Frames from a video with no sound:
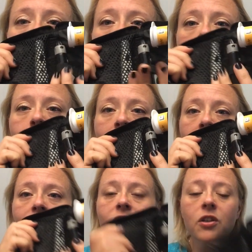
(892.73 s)
and you
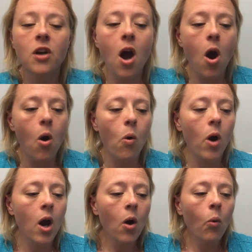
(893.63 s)
have to
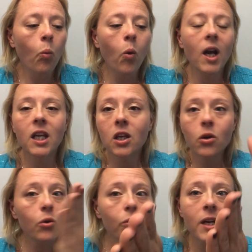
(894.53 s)
know what
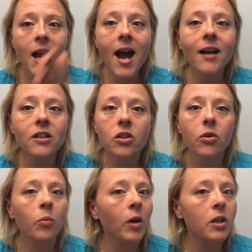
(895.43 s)
you react
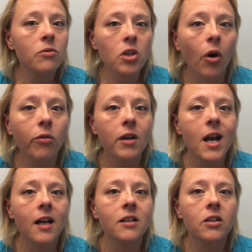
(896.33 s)
to and what you don't
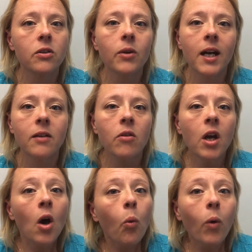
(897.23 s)
react to and
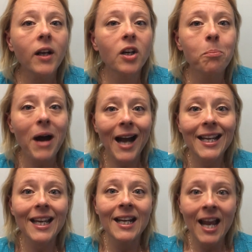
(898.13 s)
what your
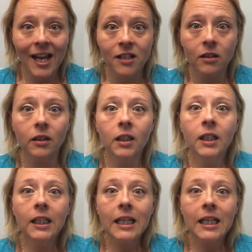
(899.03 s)
body can handle.